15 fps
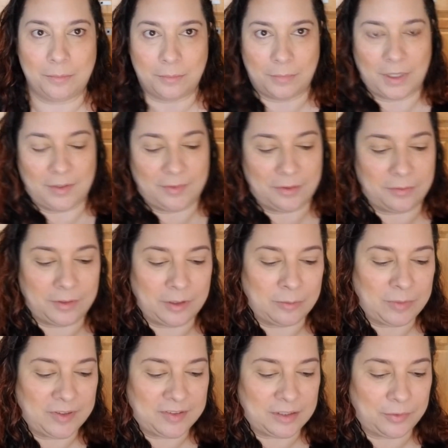mess over here.
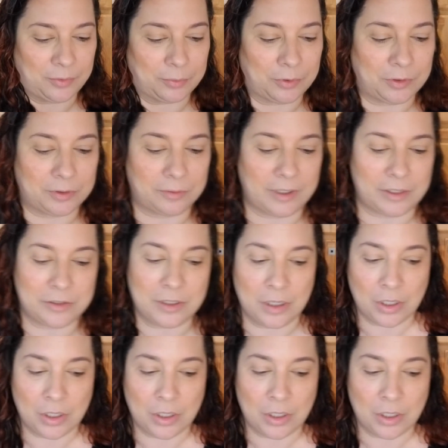My stuff's rolling around.